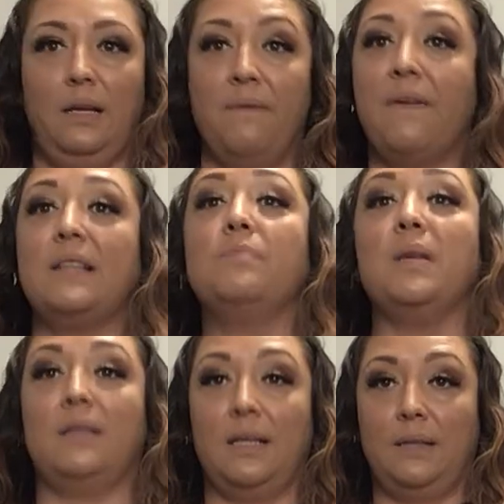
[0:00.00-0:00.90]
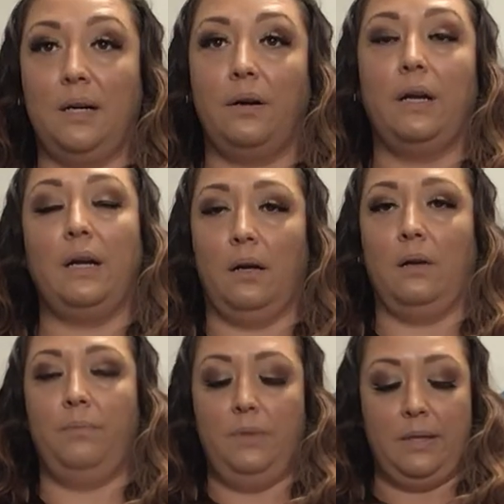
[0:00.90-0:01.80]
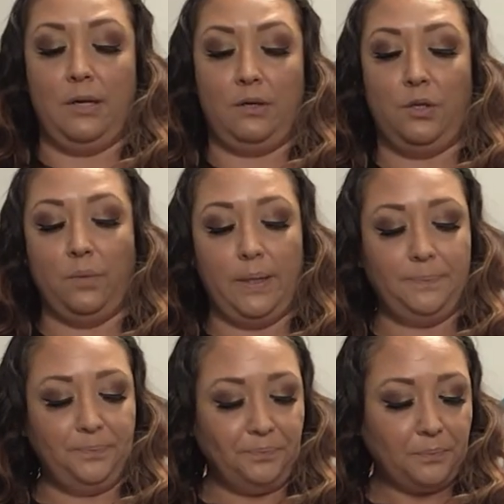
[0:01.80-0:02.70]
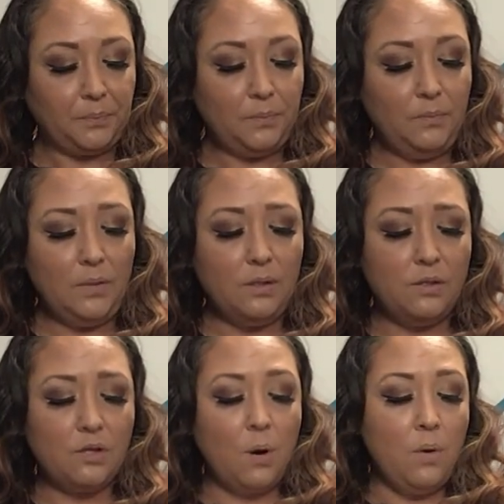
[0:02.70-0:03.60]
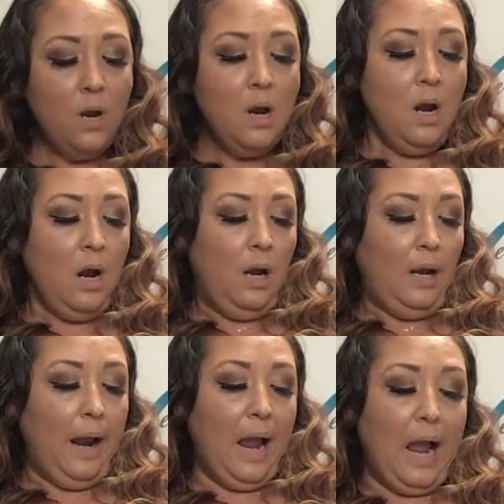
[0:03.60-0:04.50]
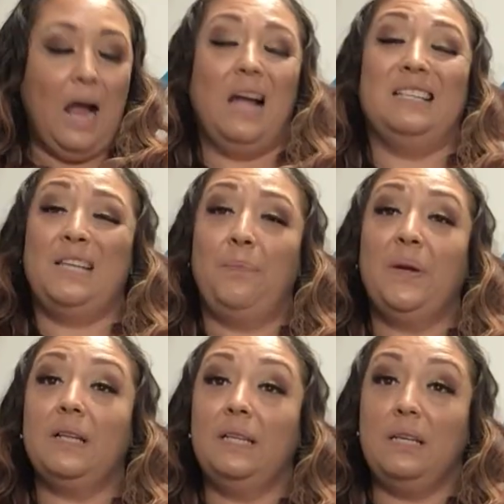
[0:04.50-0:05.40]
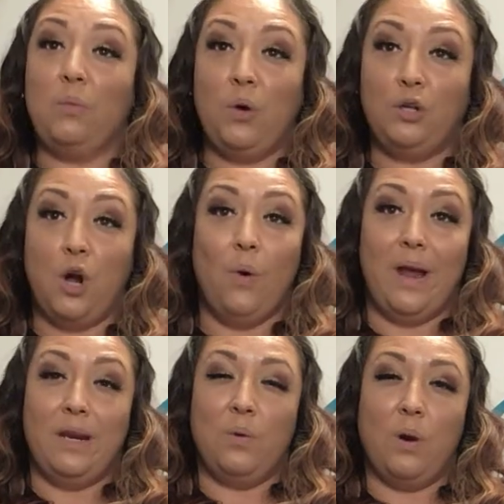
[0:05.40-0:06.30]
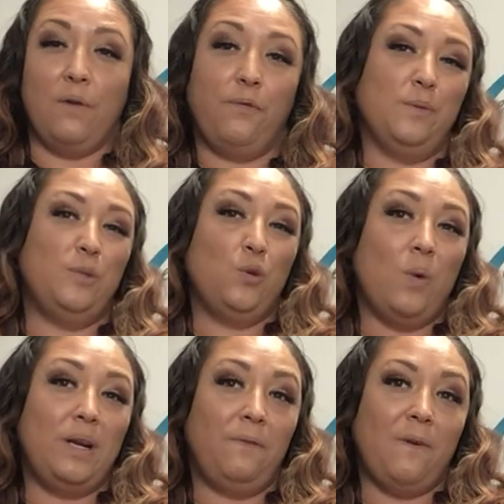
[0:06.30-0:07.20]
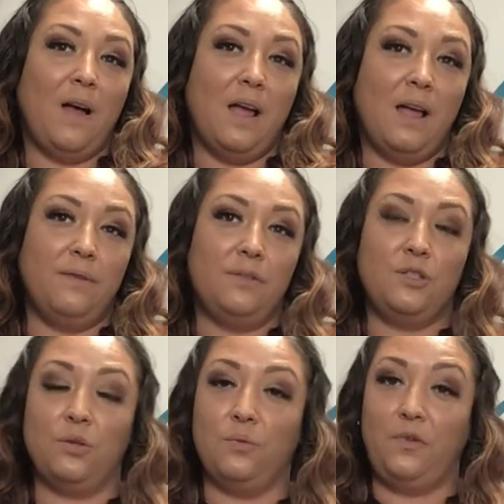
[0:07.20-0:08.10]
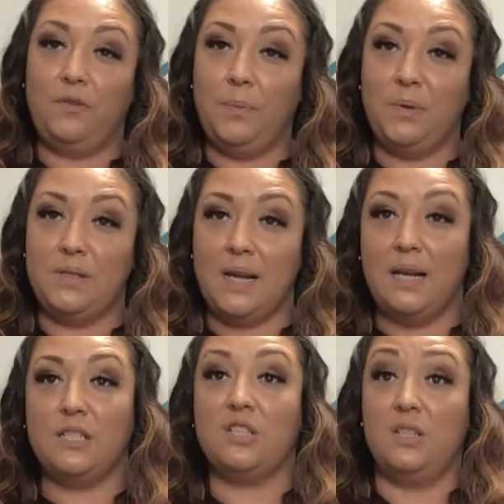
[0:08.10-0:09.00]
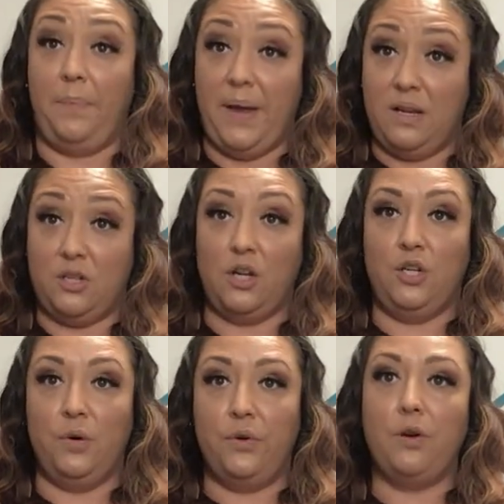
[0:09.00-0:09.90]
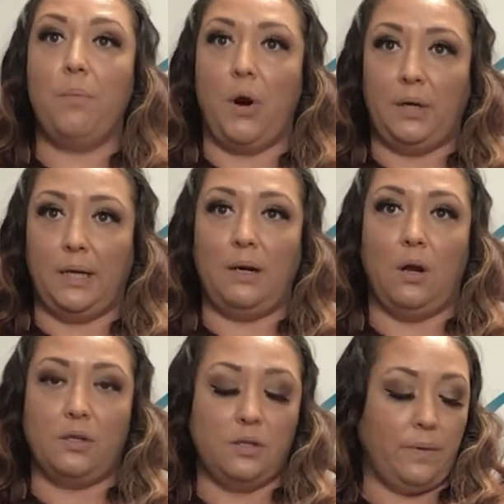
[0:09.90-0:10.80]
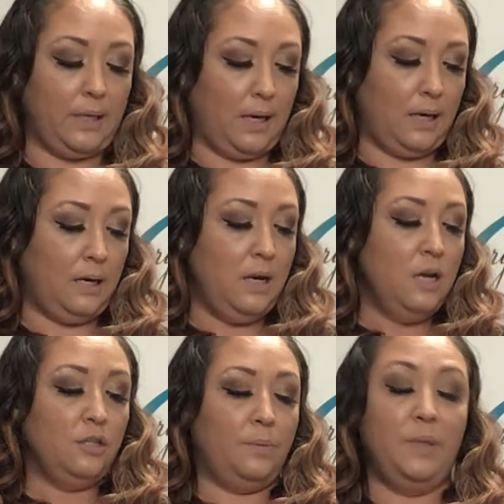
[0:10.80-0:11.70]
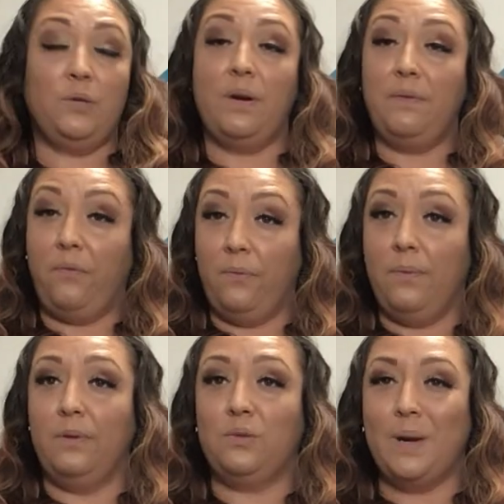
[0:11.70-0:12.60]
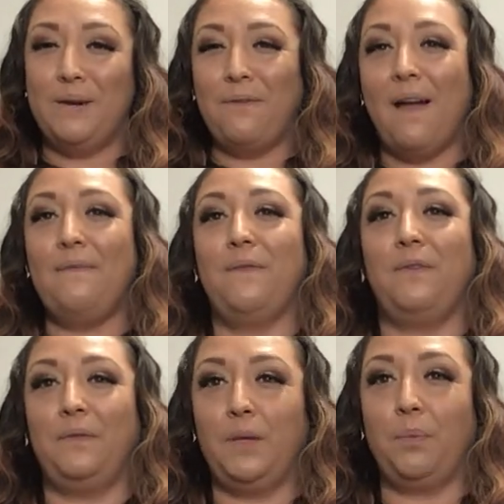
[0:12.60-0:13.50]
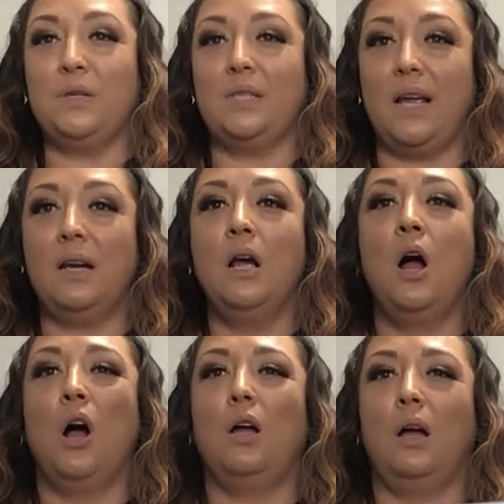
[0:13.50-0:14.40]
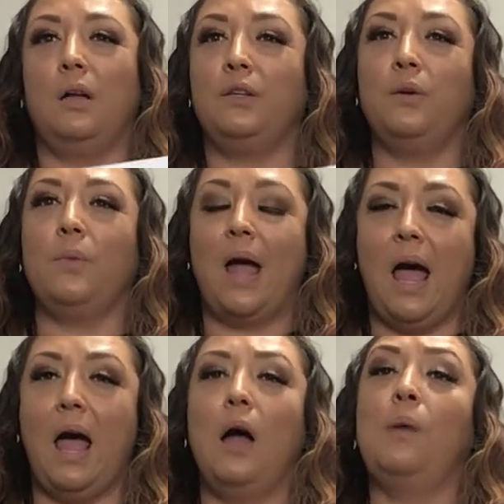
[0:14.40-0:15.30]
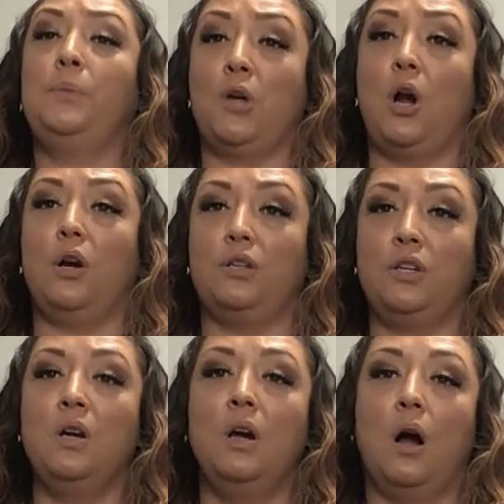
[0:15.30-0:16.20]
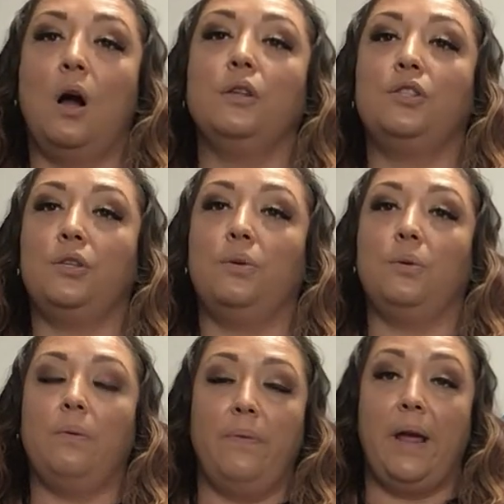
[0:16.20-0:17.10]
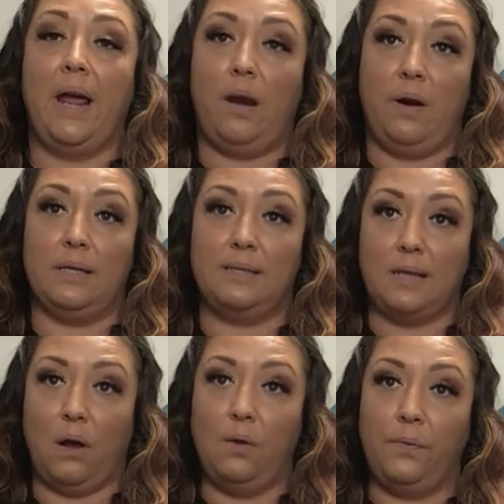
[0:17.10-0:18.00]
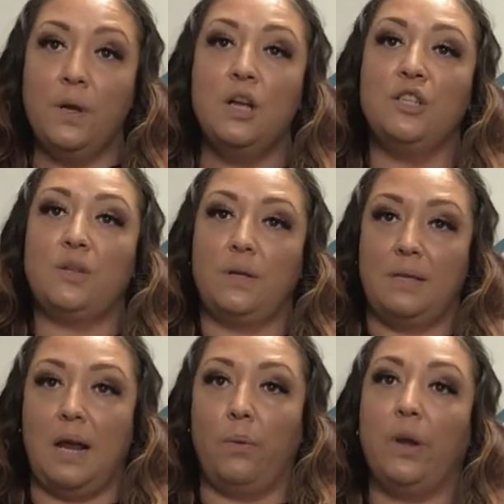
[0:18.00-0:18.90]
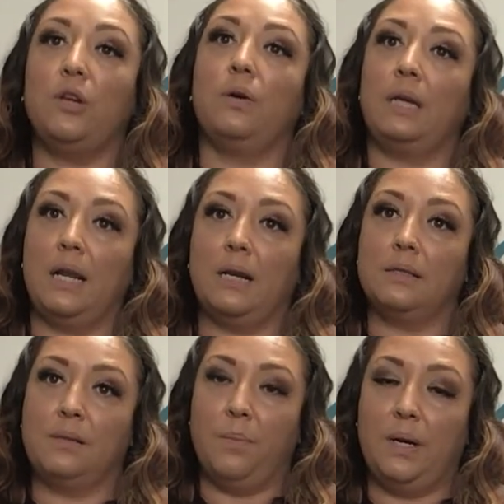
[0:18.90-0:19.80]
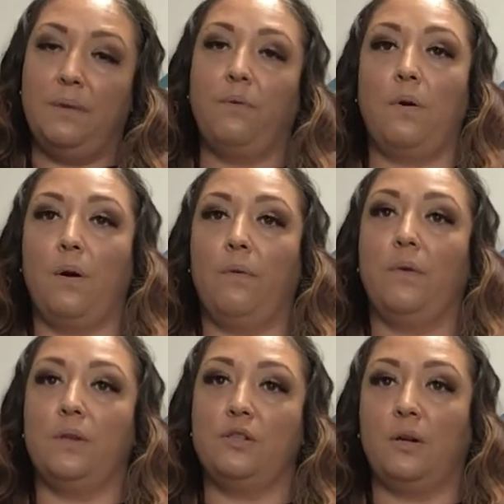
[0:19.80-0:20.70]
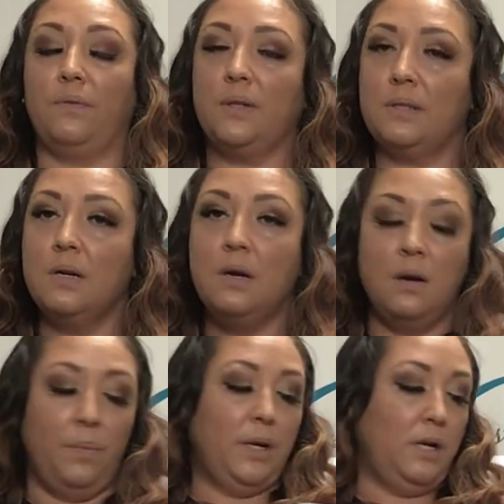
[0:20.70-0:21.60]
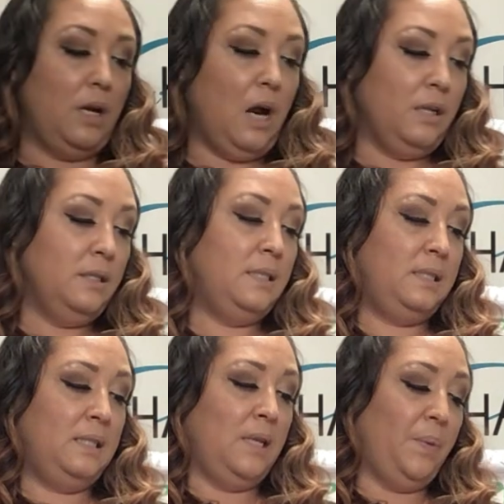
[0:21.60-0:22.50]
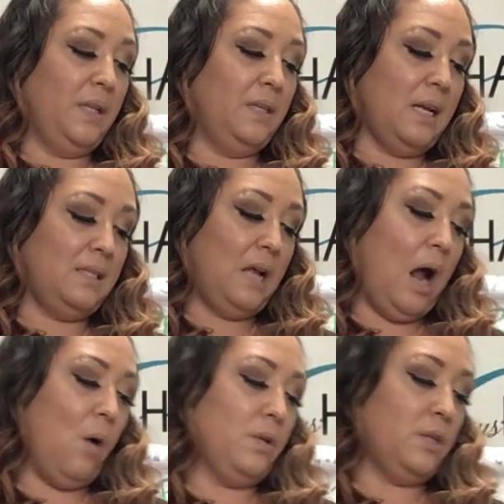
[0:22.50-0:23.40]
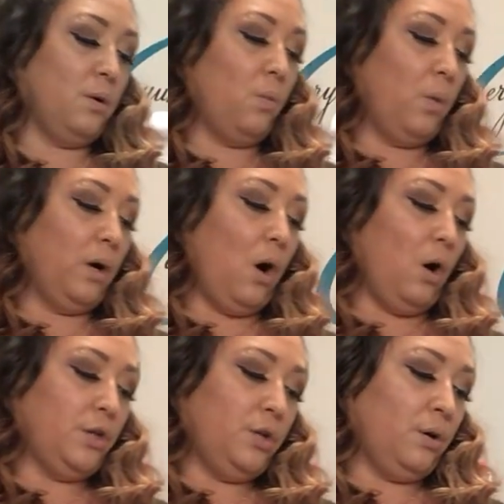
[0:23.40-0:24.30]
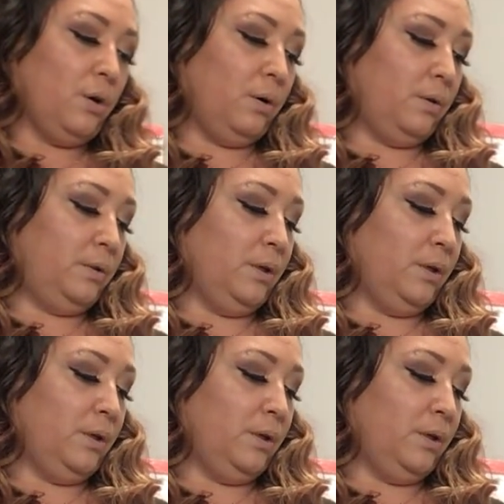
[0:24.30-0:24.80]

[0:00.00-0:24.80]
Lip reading: investment that they're doing. So I typically will go anywhere from 25 to 50%. It just depends on you and your market. Also, again, between 25 and 50% on you upcharge onto the hair itself, so that way you're getting some money for the service. But typically that's how it's going to work on your